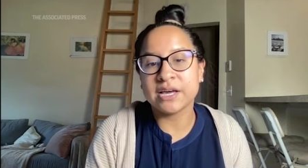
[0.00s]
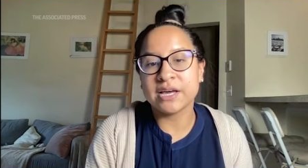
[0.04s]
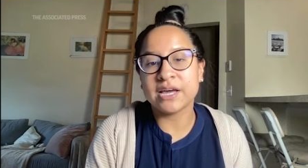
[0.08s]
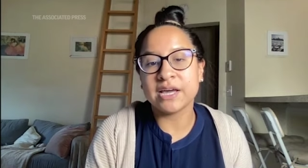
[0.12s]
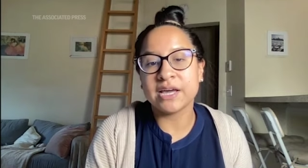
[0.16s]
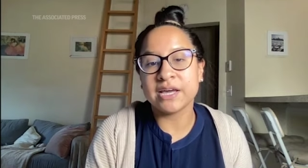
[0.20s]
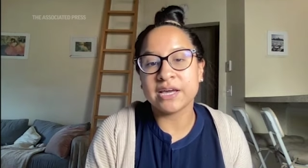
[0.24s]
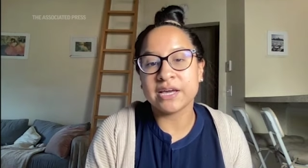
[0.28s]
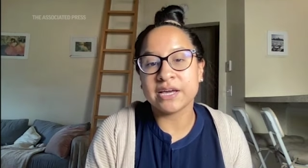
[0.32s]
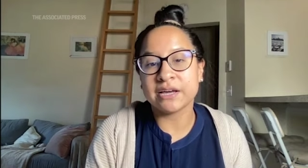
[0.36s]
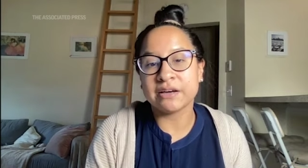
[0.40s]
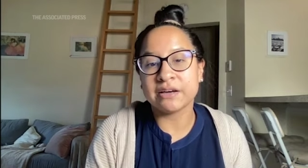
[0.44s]

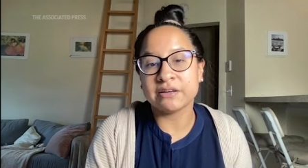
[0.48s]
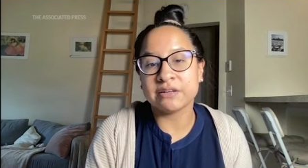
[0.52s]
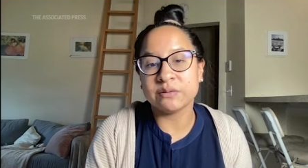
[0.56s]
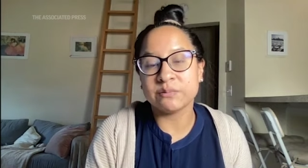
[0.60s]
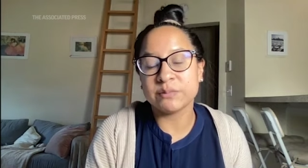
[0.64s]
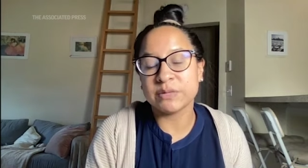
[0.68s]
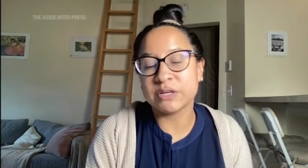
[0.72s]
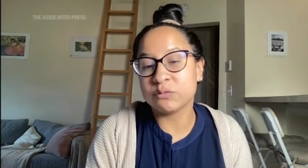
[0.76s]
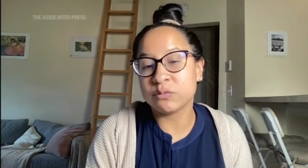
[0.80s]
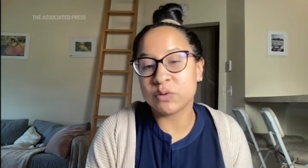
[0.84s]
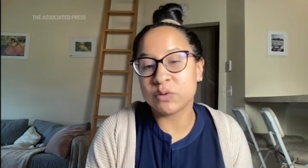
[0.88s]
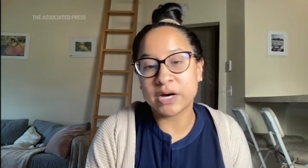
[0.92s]
And
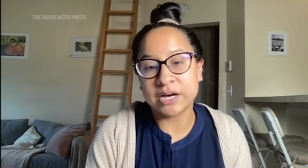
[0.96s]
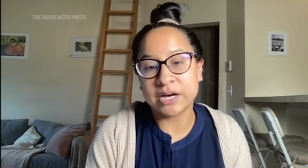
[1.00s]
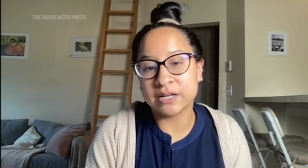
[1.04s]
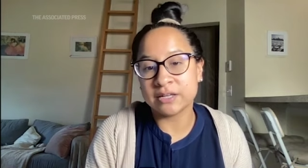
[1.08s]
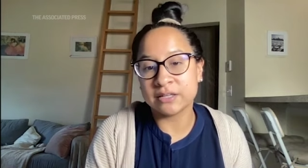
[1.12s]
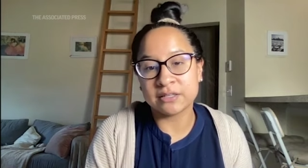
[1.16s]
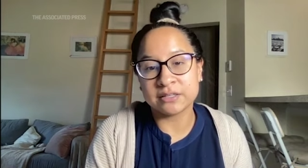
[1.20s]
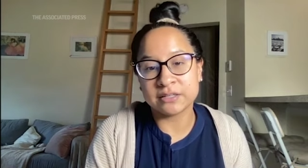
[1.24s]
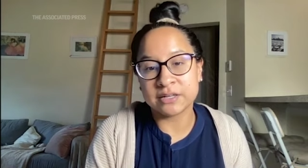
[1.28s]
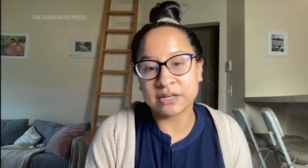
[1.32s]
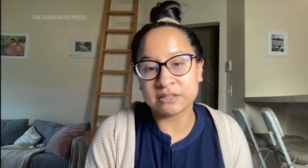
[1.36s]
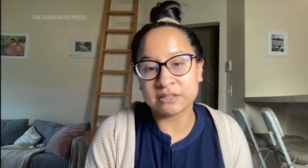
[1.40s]

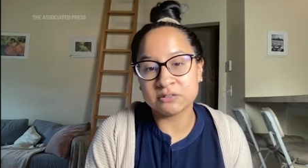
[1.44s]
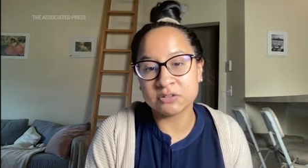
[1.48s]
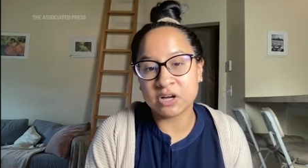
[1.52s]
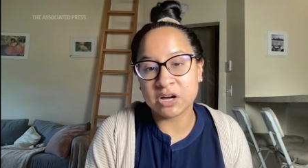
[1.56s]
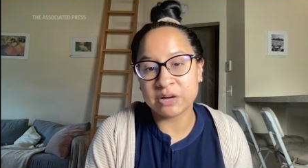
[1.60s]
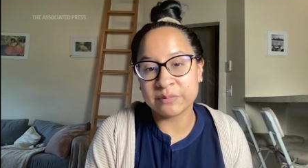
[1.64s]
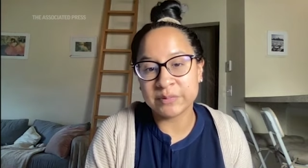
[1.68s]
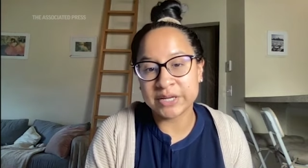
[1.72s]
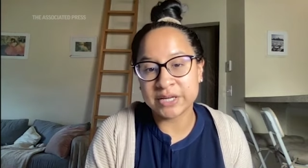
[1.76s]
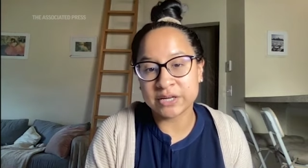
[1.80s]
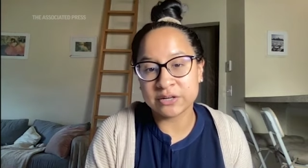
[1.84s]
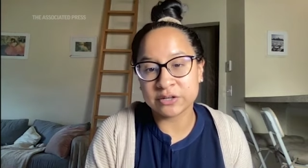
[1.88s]
meanwhile,
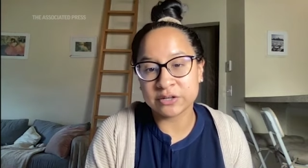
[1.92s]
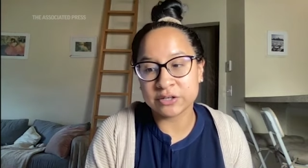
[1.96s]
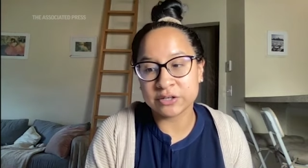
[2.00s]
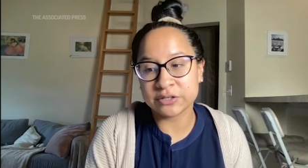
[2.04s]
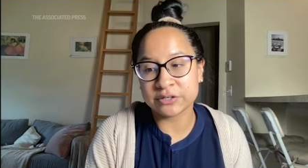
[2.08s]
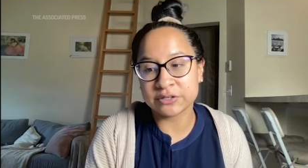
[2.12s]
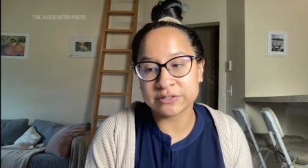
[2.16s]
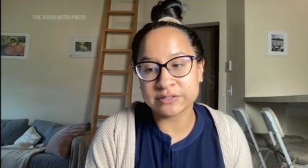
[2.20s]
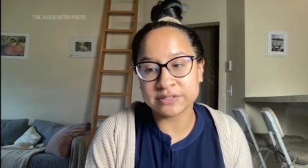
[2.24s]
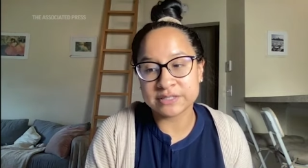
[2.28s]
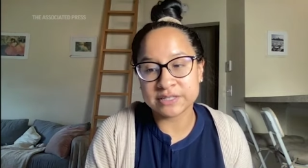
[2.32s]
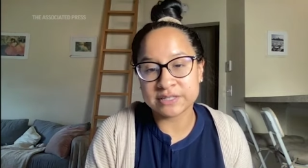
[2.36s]

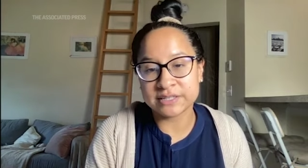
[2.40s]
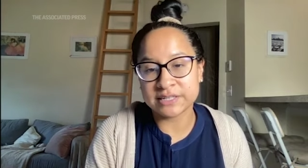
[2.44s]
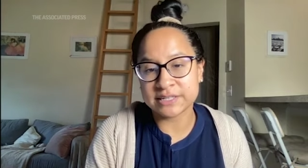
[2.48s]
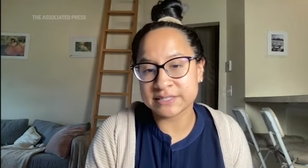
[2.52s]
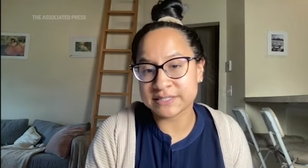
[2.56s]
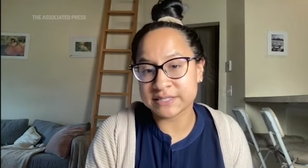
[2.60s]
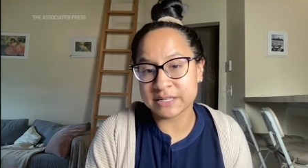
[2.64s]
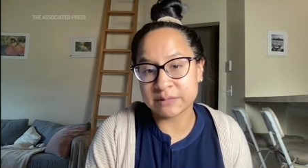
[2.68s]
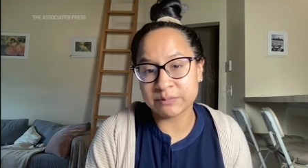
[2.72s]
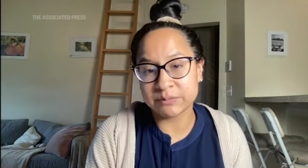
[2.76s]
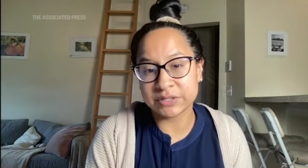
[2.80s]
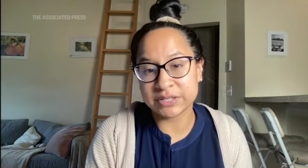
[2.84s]
lawmakers in the
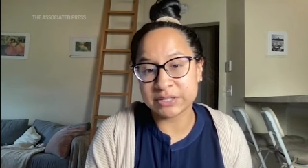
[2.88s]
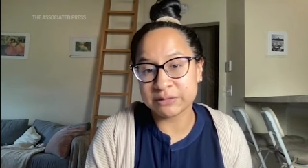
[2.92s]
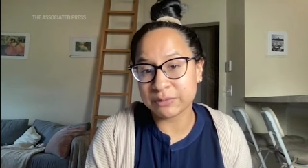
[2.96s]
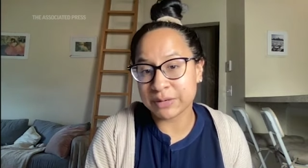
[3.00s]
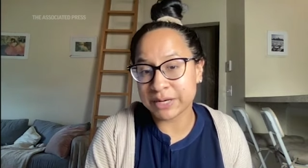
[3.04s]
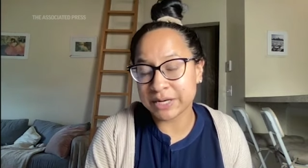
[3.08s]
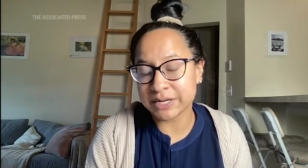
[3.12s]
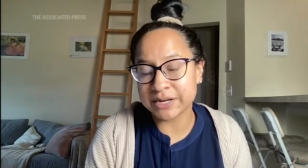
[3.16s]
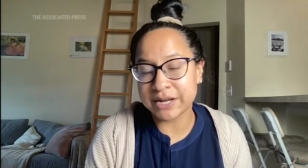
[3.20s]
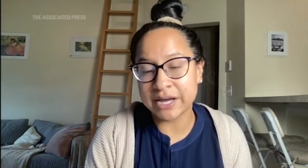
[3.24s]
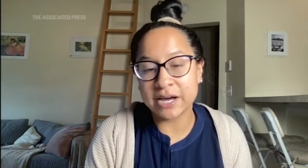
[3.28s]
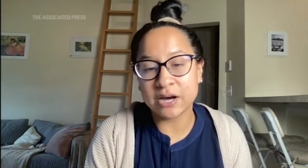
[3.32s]
Assembly
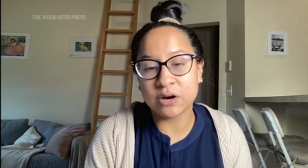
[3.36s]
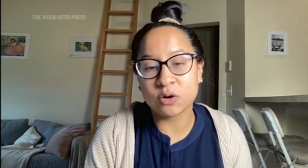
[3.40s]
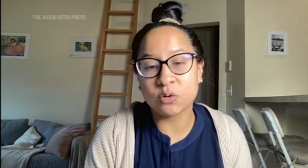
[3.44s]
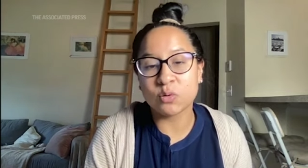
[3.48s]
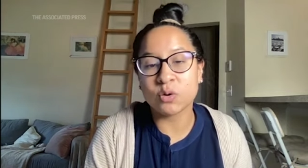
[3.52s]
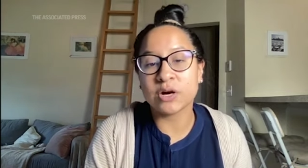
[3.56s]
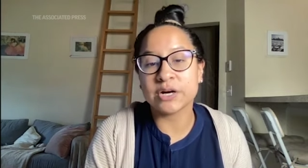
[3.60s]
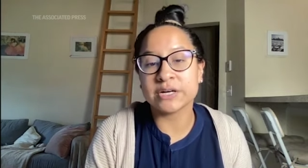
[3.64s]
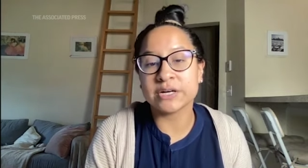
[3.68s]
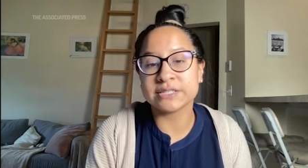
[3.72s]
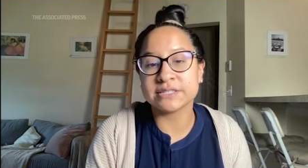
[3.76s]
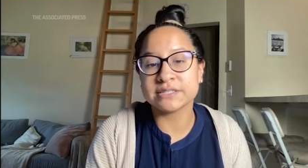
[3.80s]
right now
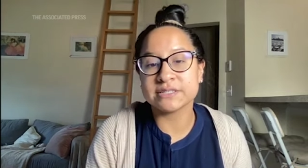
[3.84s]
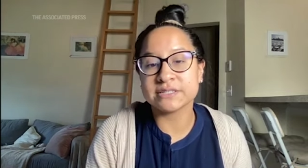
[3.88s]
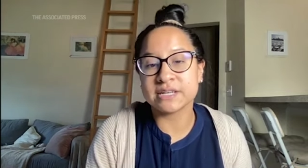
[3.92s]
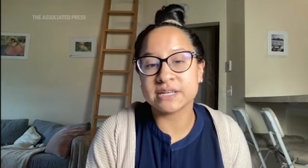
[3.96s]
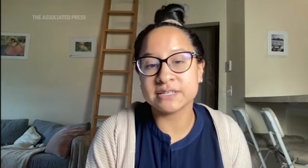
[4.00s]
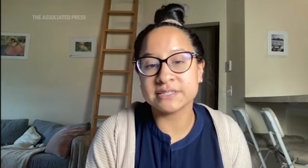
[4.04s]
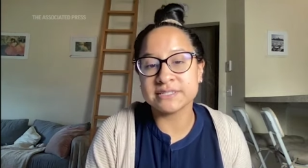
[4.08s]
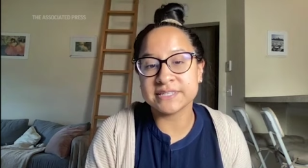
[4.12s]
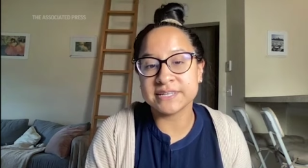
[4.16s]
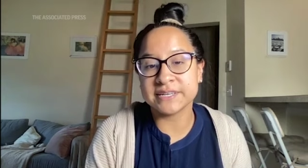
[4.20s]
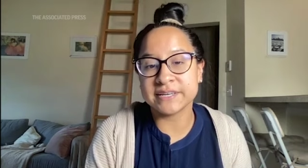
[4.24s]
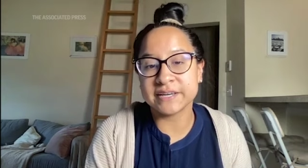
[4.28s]
are
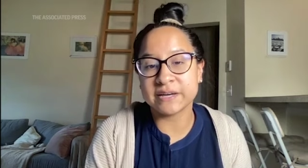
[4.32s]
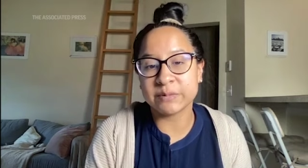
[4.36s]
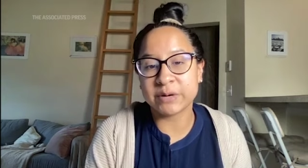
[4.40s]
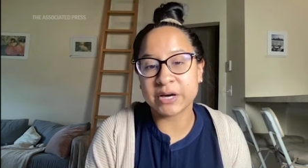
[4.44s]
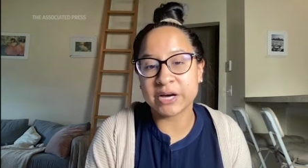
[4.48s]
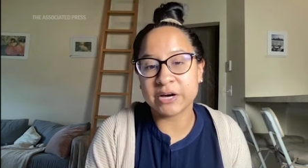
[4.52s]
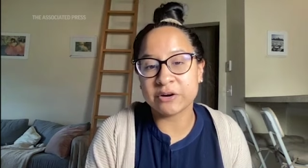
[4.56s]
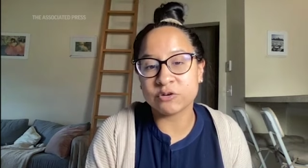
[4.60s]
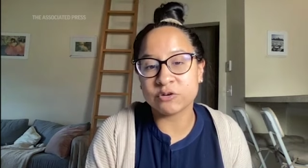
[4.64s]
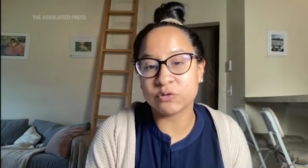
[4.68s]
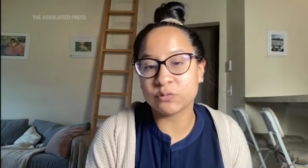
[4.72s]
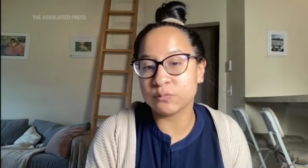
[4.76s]
discussing
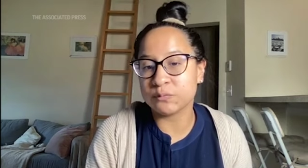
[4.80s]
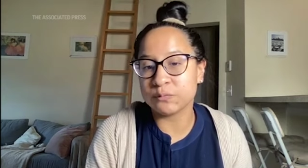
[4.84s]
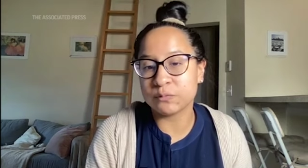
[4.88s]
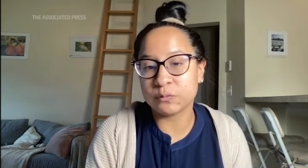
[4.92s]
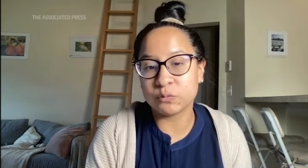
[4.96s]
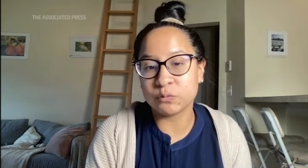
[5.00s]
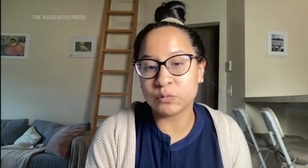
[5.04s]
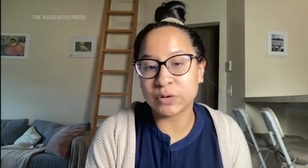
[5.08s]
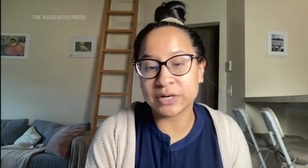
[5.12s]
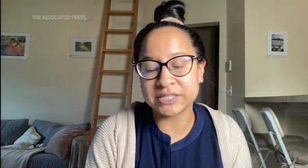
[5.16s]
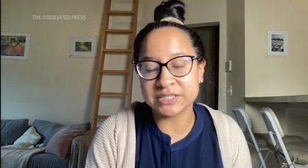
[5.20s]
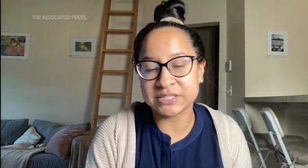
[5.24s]
about
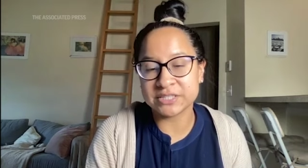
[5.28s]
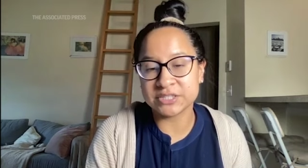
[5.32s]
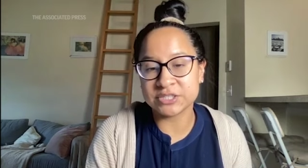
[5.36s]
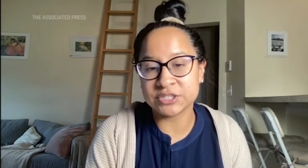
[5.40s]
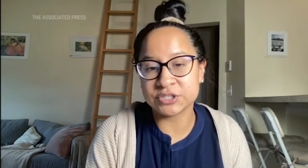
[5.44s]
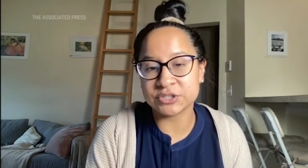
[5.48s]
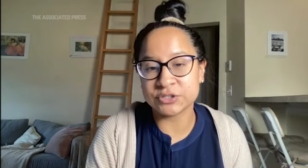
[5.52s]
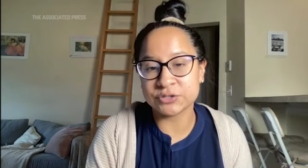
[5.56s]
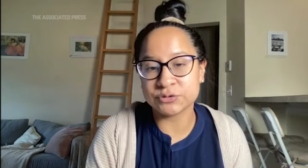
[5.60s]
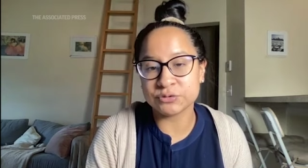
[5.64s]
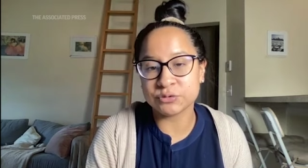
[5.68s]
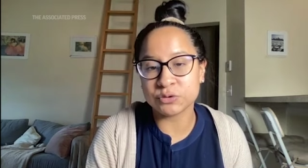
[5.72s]
what to
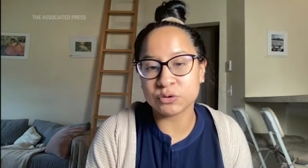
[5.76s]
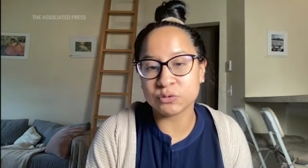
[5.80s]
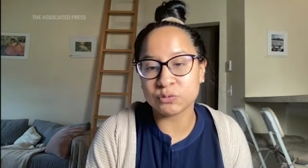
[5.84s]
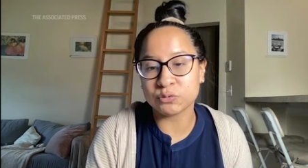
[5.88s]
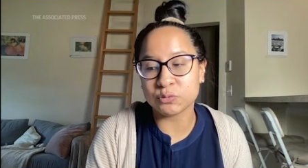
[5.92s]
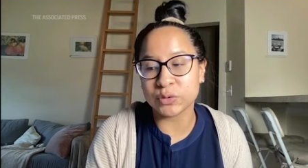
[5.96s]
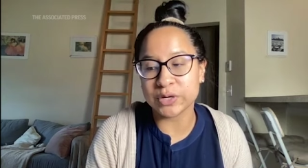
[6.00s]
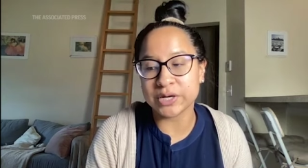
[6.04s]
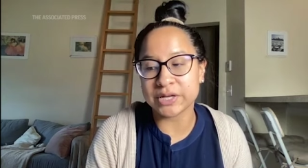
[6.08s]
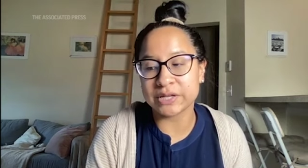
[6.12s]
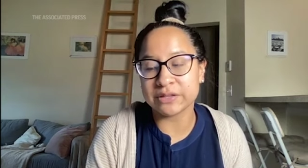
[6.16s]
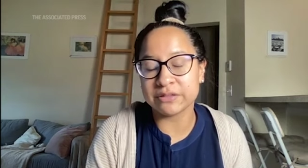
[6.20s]
do
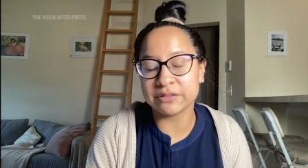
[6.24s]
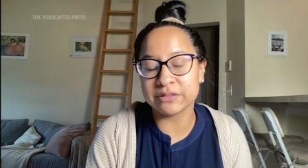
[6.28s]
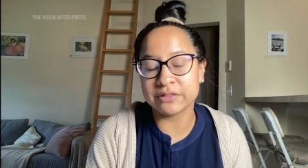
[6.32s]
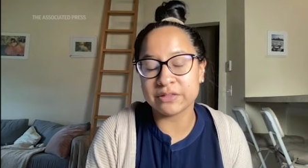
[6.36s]
with